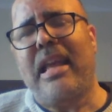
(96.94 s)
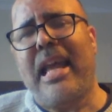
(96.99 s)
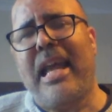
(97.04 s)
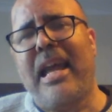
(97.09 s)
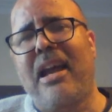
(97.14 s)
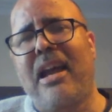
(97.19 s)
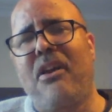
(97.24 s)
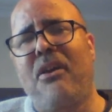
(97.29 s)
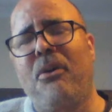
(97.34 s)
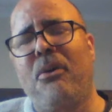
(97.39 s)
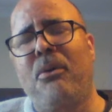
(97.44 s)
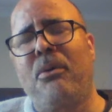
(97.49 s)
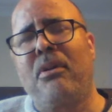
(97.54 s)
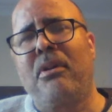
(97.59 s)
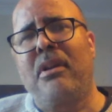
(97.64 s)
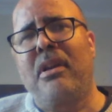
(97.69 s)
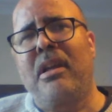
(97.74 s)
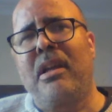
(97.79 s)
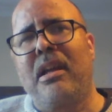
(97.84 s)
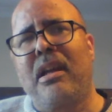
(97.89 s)
how
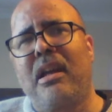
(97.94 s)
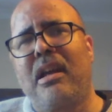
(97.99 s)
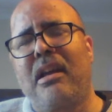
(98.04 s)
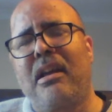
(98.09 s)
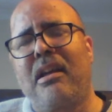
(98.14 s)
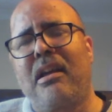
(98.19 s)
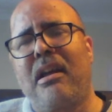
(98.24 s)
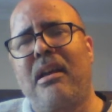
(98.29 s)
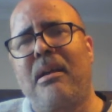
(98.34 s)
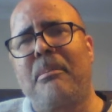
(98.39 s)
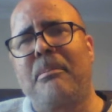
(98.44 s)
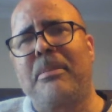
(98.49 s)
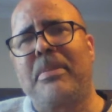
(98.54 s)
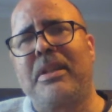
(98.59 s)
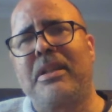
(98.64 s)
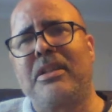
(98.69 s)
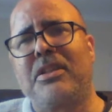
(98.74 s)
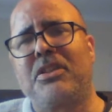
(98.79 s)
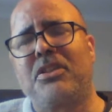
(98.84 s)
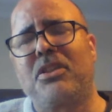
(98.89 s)
I'm
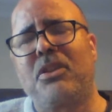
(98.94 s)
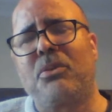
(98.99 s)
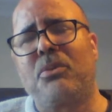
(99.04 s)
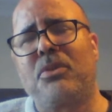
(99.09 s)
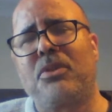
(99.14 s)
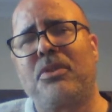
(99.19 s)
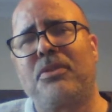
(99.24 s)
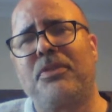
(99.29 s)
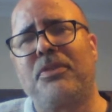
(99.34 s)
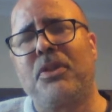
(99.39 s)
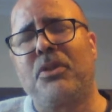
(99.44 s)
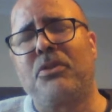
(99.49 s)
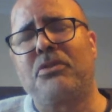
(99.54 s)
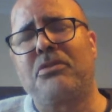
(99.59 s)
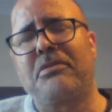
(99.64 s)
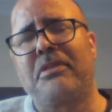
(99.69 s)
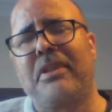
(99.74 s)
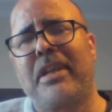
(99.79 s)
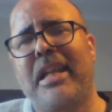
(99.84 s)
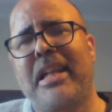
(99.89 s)
being sold a
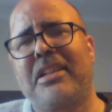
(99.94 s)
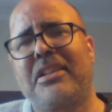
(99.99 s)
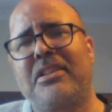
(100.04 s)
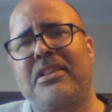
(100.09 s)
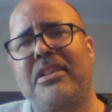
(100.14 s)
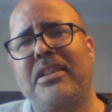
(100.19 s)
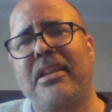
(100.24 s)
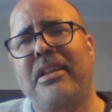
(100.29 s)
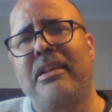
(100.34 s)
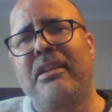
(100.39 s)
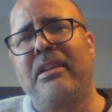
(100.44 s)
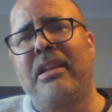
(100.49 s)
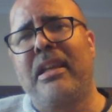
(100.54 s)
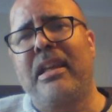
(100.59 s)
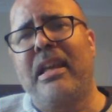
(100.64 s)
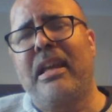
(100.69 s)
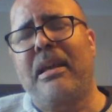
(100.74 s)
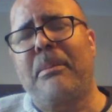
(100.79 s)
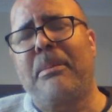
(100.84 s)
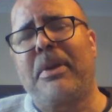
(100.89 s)
false reality
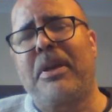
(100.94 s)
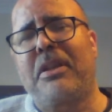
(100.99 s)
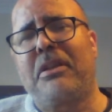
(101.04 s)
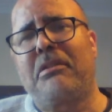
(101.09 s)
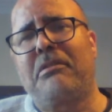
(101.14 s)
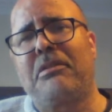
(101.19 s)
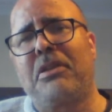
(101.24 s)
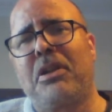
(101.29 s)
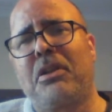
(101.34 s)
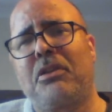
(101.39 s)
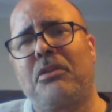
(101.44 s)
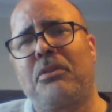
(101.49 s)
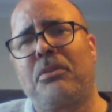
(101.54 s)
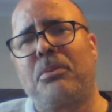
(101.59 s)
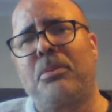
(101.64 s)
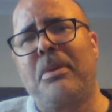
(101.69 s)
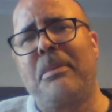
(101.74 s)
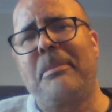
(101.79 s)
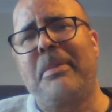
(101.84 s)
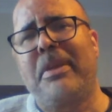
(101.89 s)
about the role
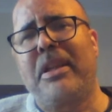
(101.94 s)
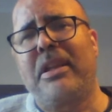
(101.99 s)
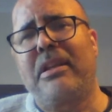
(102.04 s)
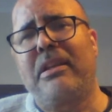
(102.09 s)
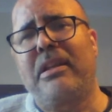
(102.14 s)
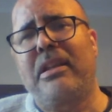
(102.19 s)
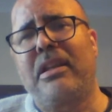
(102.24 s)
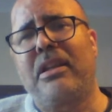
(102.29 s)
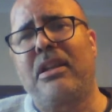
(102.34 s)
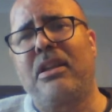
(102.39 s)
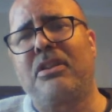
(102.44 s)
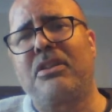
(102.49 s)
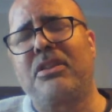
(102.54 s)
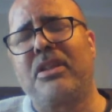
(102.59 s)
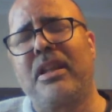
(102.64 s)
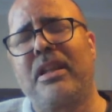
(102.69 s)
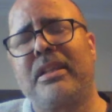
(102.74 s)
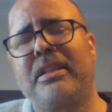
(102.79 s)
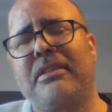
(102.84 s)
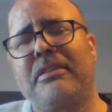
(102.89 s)
of women in our
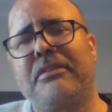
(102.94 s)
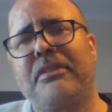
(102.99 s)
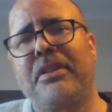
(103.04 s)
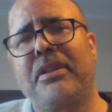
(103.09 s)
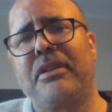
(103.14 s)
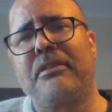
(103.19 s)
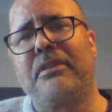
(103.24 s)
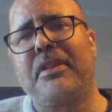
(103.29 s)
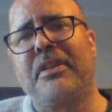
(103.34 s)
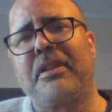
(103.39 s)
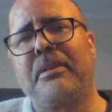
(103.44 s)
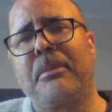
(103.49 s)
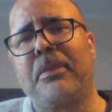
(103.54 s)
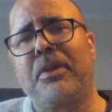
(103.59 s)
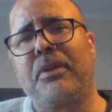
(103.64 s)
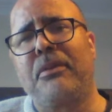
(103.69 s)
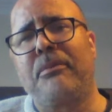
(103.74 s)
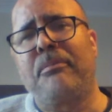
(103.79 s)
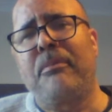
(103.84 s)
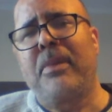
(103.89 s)
scientific
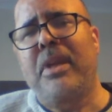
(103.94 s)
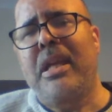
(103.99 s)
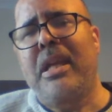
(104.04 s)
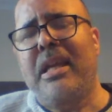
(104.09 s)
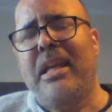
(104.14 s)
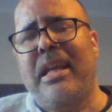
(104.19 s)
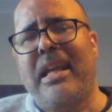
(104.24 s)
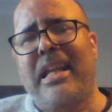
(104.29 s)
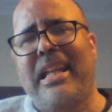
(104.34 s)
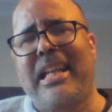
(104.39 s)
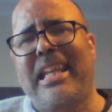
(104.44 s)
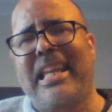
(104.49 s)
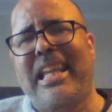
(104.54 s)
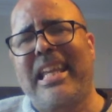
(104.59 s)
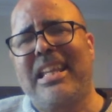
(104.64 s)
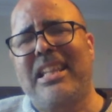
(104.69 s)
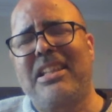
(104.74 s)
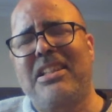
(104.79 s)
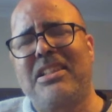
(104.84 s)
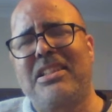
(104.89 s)
development. And
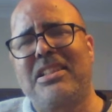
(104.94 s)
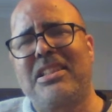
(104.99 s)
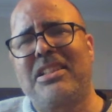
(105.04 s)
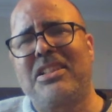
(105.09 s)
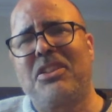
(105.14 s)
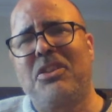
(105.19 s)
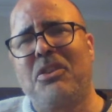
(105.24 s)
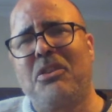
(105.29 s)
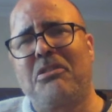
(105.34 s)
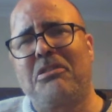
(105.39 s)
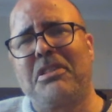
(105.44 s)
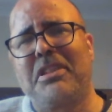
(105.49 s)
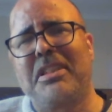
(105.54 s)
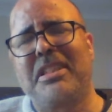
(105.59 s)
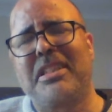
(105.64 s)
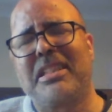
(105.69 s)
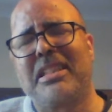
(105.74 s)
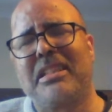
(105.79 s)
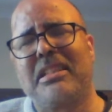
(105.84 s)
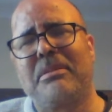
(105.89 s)
again, this is not
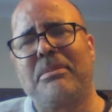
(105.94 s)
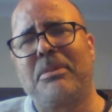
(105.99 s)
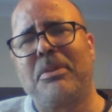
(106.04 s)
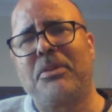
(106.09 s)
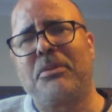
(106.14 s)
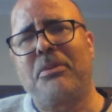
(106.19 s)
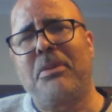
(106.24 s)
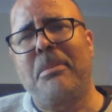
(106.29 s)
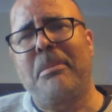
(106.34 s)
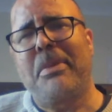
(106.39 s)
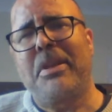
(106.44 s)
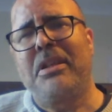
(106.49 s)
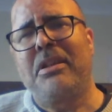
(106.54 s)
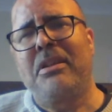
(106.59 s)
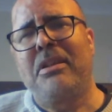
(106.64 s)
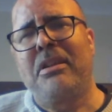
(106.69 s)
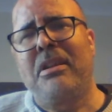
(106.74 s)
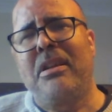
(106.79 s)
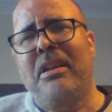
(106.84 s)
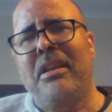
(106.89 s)
criticism of
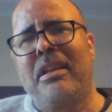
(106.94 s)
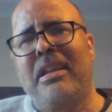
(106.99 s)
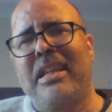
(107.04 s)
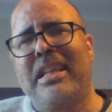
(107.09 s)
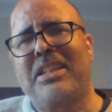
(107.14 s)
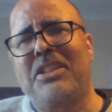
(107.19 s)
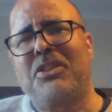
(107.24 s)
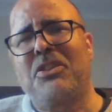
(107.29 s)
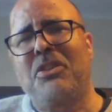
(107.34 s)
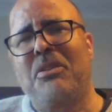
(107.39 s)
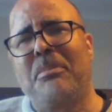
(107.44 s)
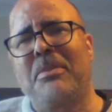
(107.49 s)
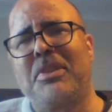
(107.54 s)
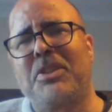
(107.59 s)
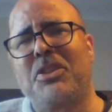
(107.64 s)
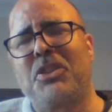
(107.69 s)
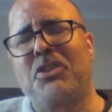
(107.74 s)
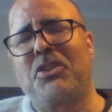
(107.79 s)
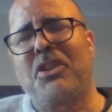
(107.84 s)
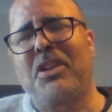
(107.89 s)
women, it's not
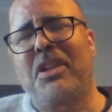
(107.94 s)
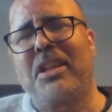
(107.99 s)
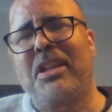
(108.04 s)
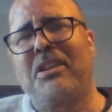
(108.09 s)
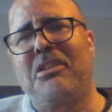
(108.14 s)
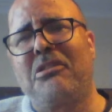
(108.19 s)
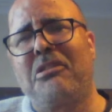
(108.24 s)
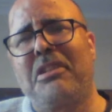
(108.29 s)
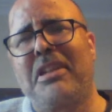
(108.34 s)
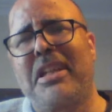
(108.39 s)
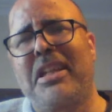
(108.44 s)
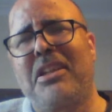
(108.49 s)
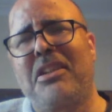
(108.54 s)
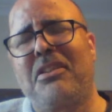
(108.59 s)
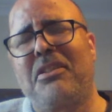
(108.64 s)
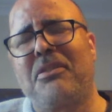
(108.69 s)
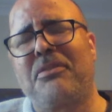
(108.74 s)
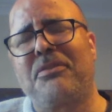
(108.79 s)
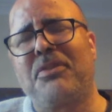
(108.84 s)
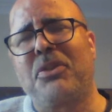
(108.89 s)
misogyny or any
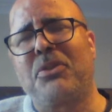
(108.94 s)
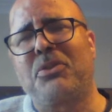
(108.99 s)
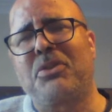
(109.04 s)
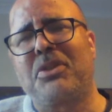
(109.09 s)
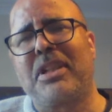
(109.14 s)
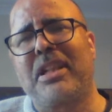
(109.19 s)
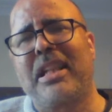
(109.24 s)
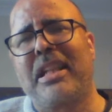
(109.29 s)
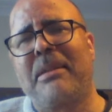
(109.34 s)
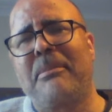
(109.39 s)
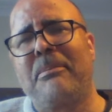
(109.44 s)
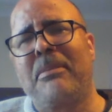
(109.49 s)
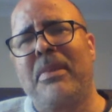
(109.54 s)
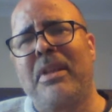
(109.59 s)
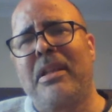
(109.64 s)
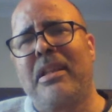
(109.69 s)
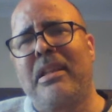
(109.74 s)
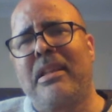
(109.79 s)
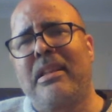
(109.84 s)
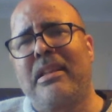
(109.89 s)
other false claim
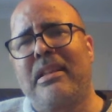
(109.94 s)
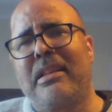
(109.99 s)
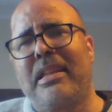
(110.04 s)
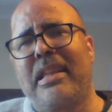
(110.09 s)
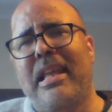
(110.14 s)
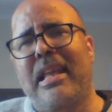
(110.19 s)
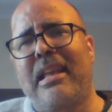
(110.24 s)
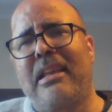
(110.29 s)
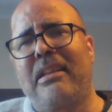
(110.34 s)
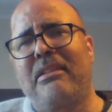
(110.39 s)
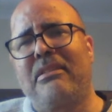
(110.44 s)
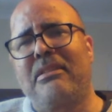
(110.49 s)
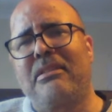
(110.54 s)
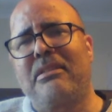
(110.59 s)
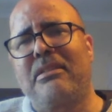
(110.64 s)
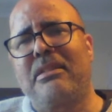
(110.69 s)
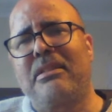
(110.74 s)
that